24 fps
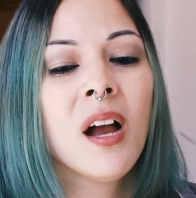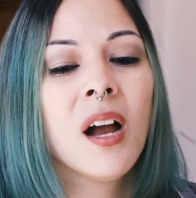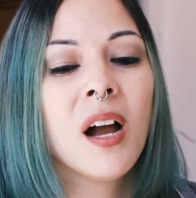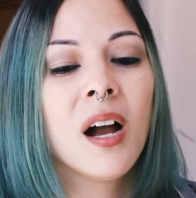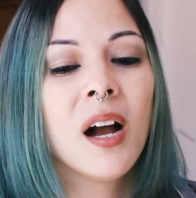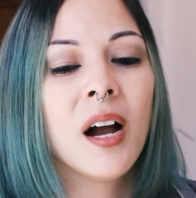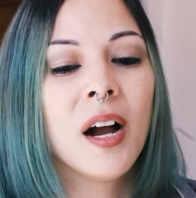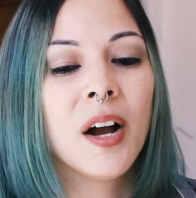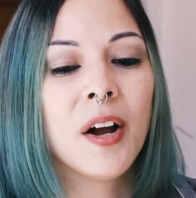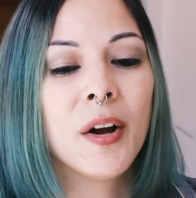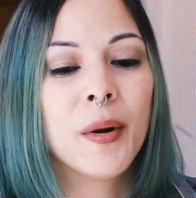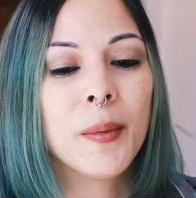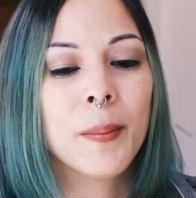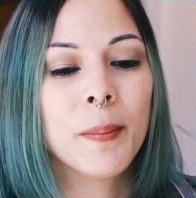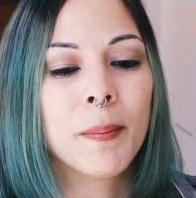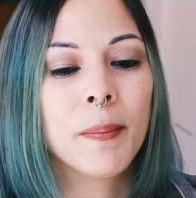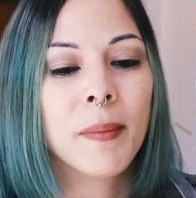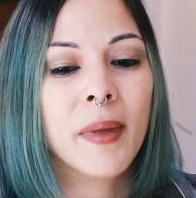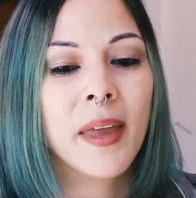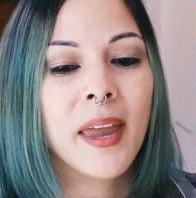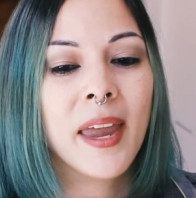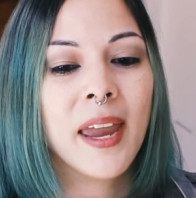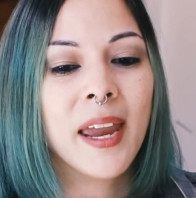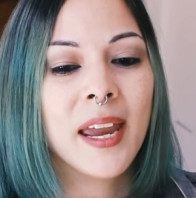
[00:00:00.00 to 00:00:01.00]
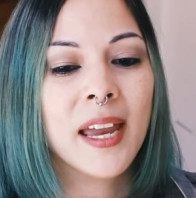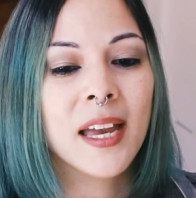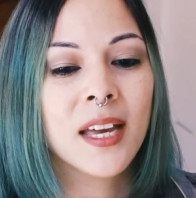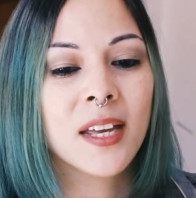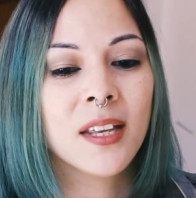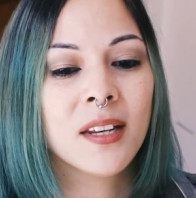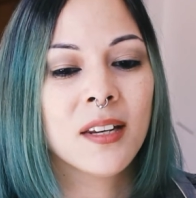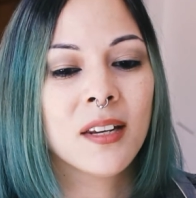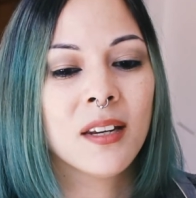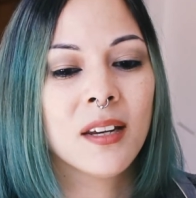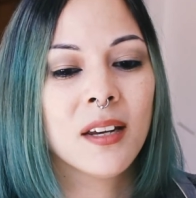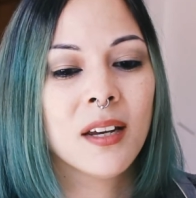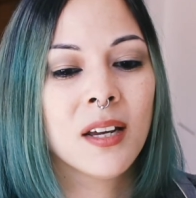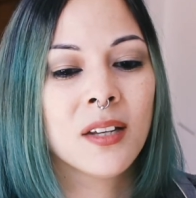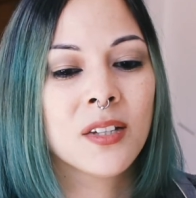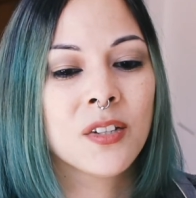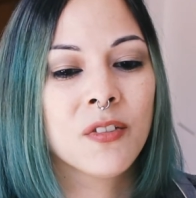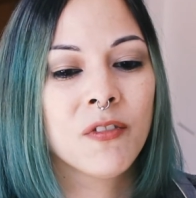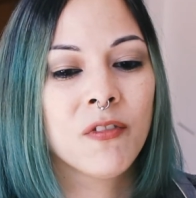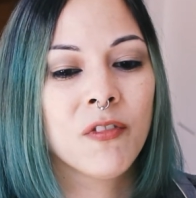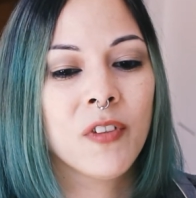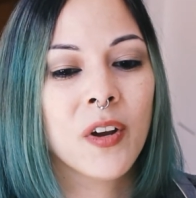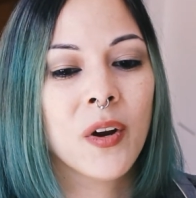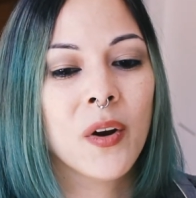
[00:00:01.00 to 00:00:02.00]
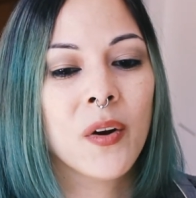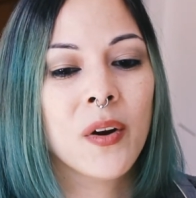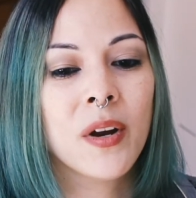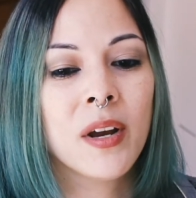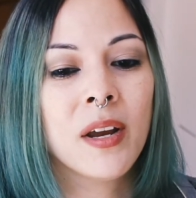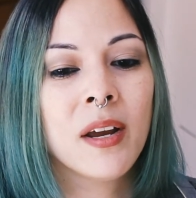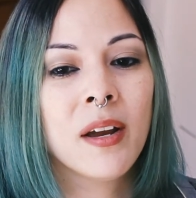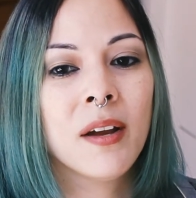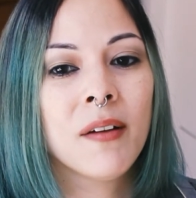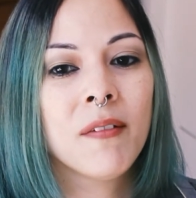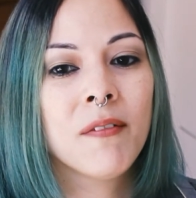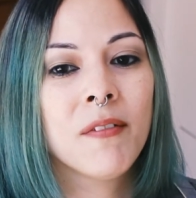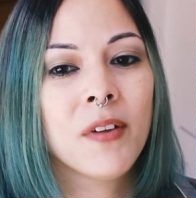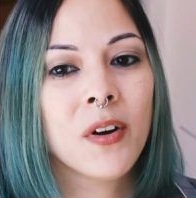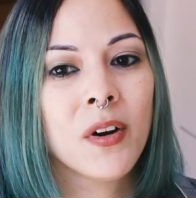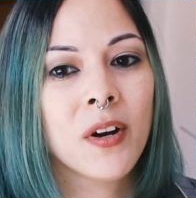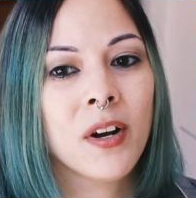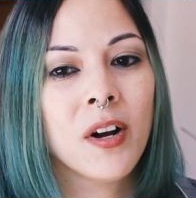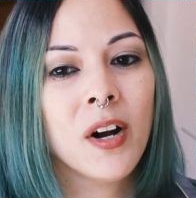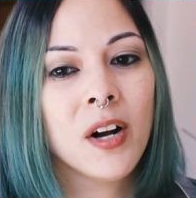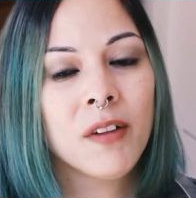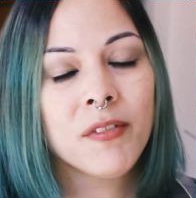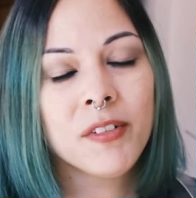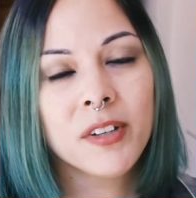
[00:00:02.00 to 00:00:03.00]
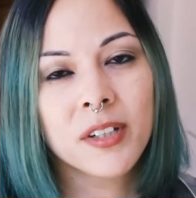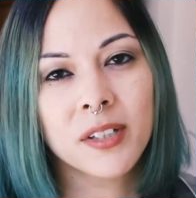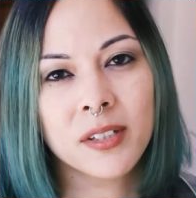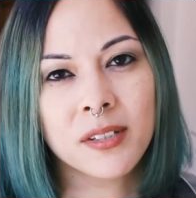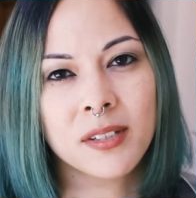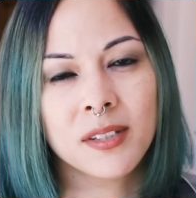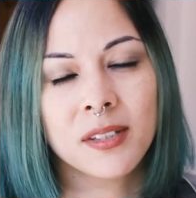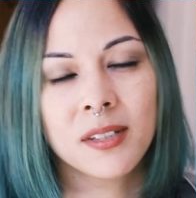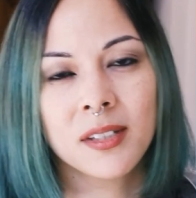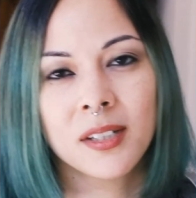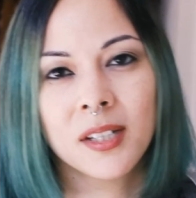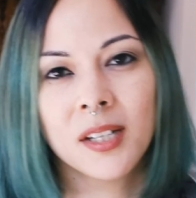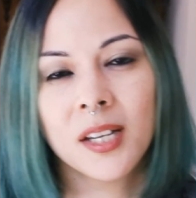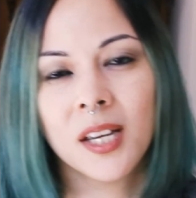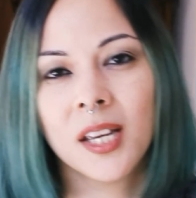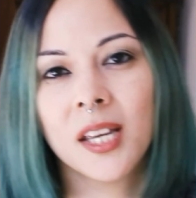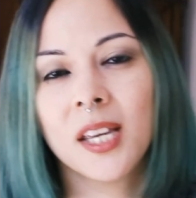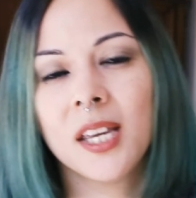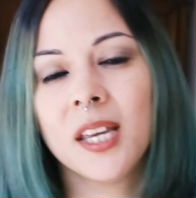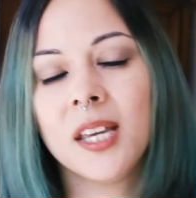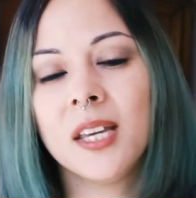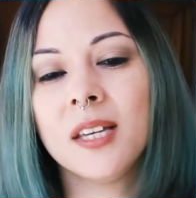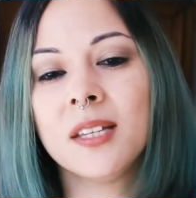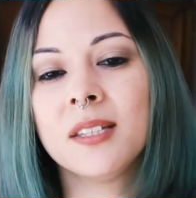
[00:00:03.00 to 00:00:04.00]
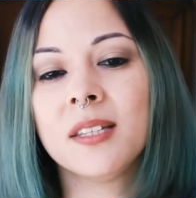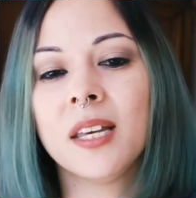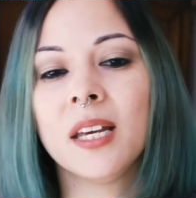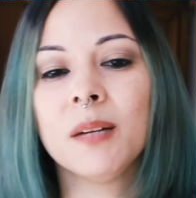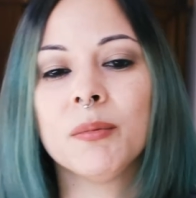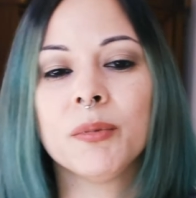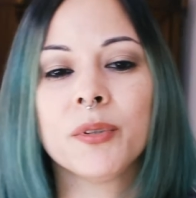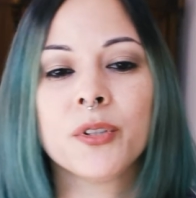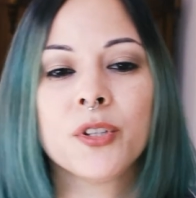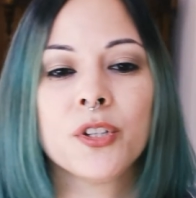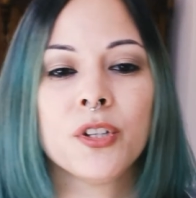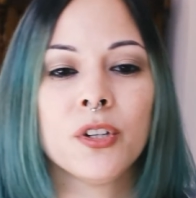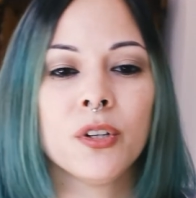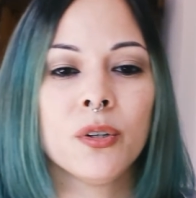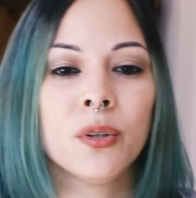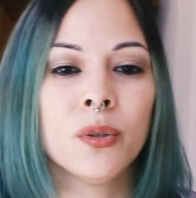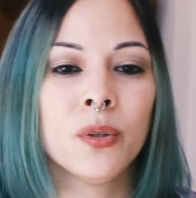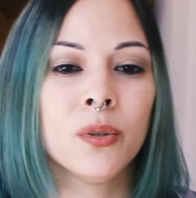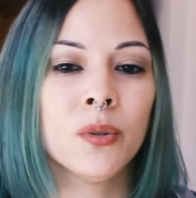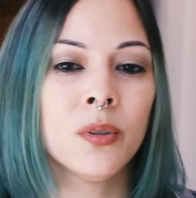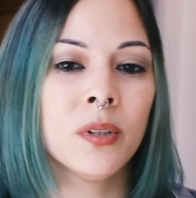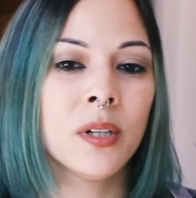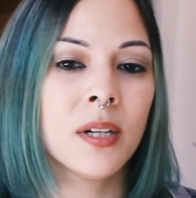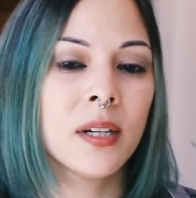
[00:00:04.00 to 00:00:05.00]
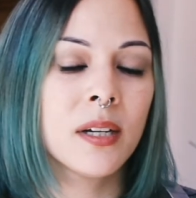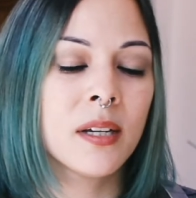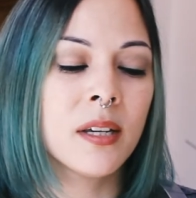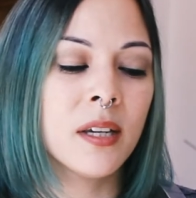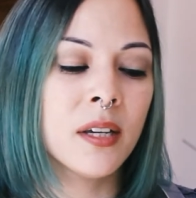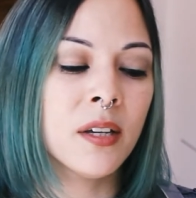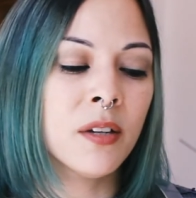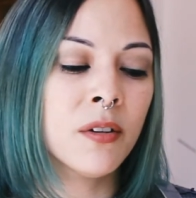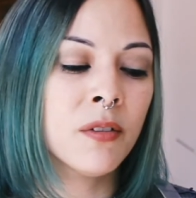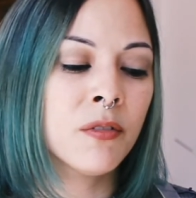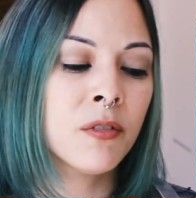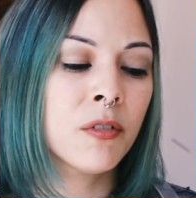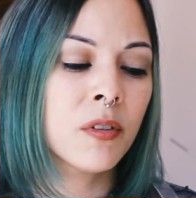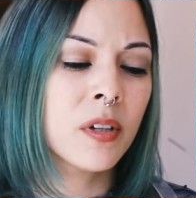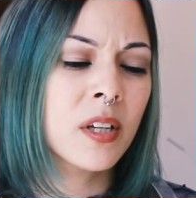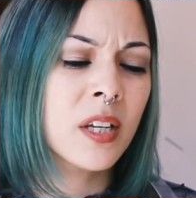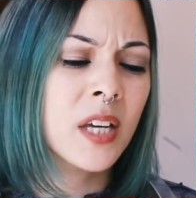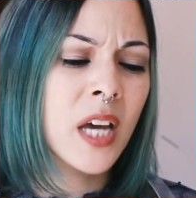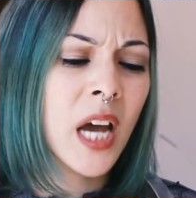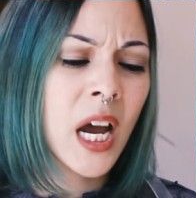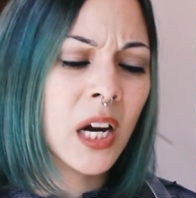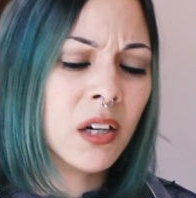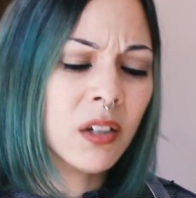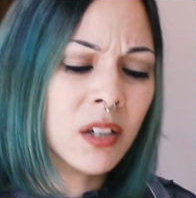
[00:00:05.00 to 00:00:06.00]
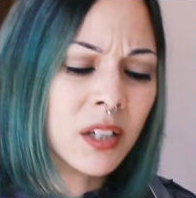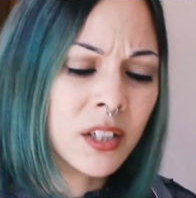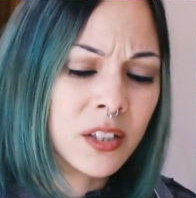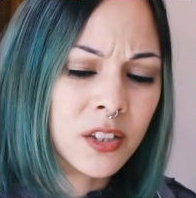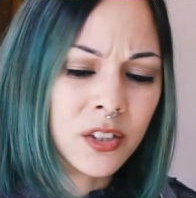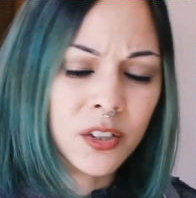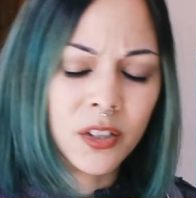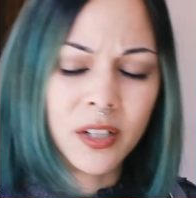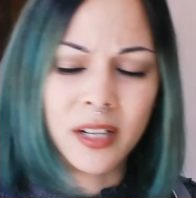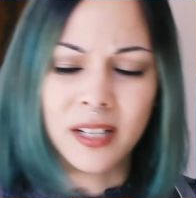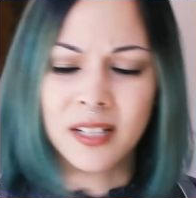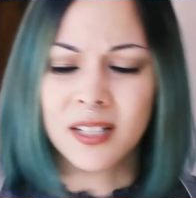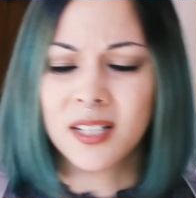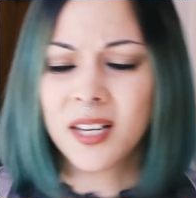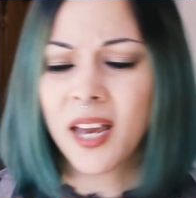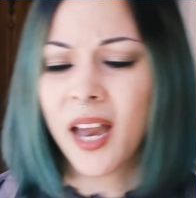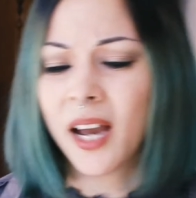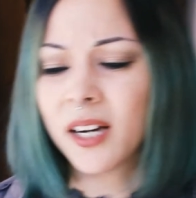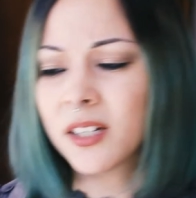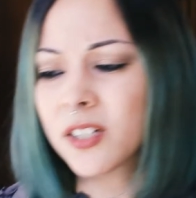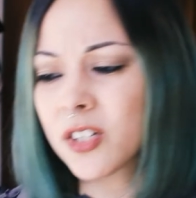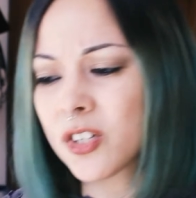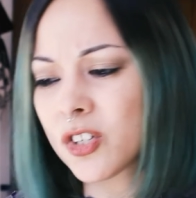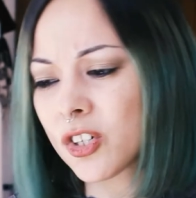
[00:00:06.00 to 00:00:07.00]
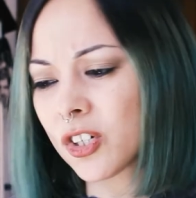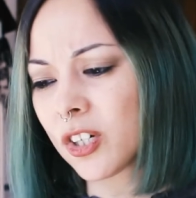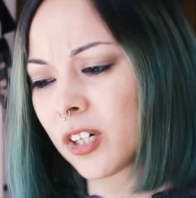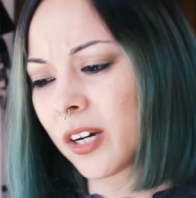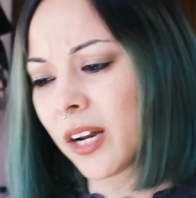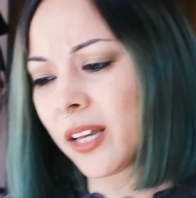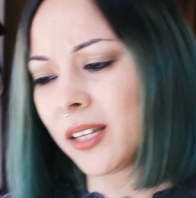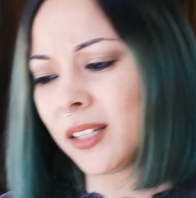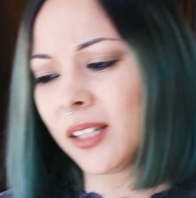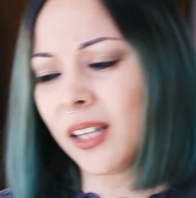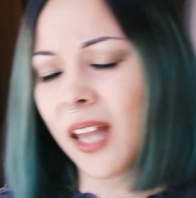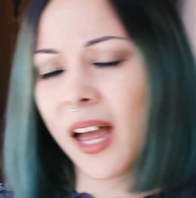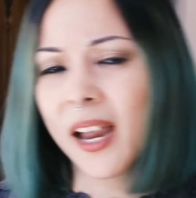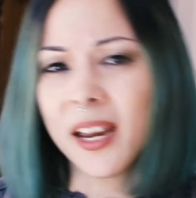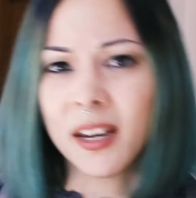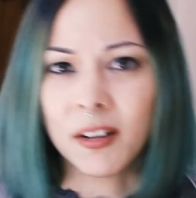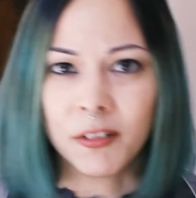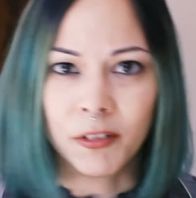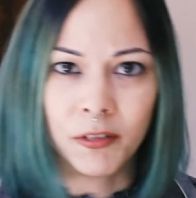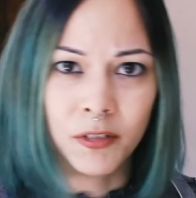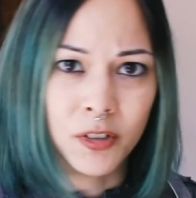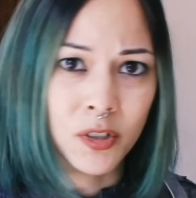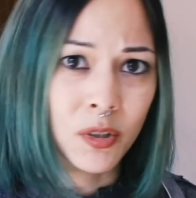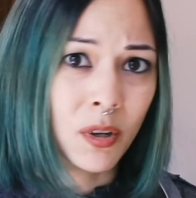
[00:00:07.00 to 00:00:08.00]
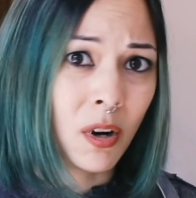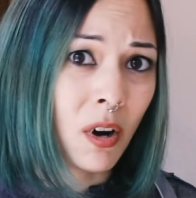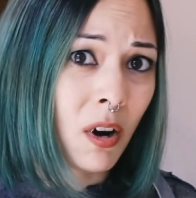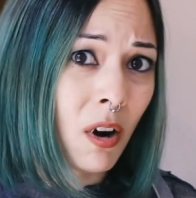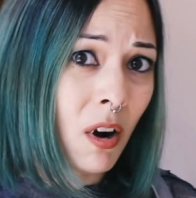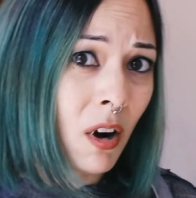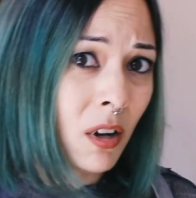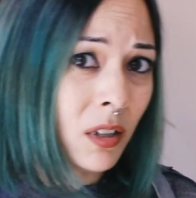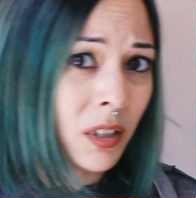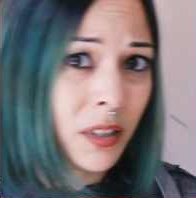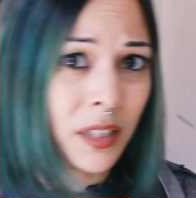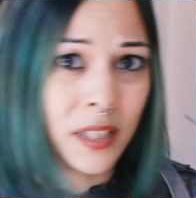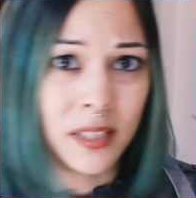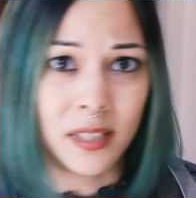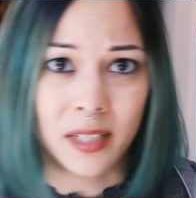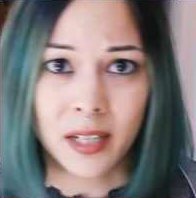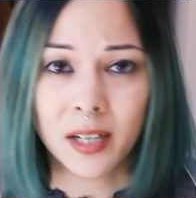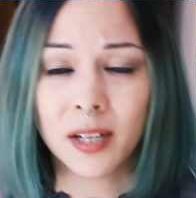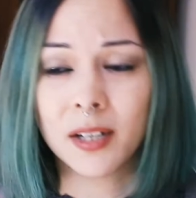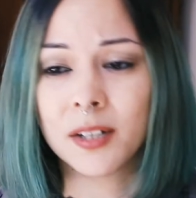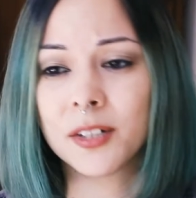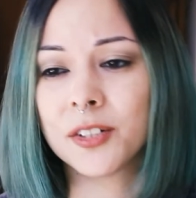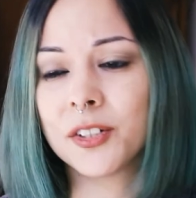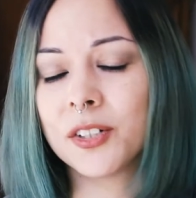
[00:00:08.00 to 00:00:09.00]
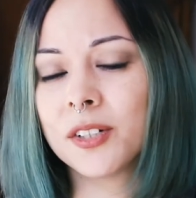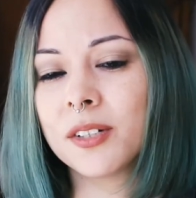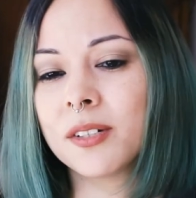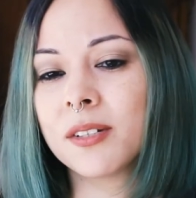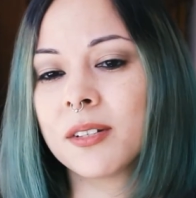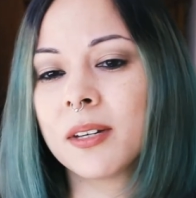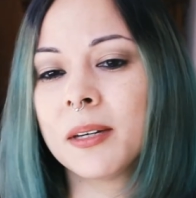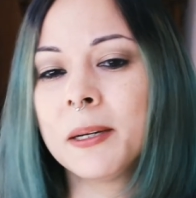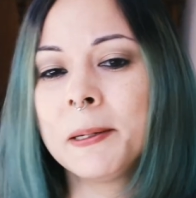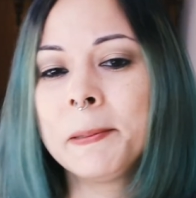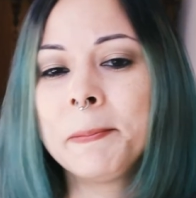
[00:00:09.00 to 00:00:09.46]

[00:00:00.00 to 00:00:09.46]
Um, and it's very, very obvious. He is able to give character and texture and life to all of these characters.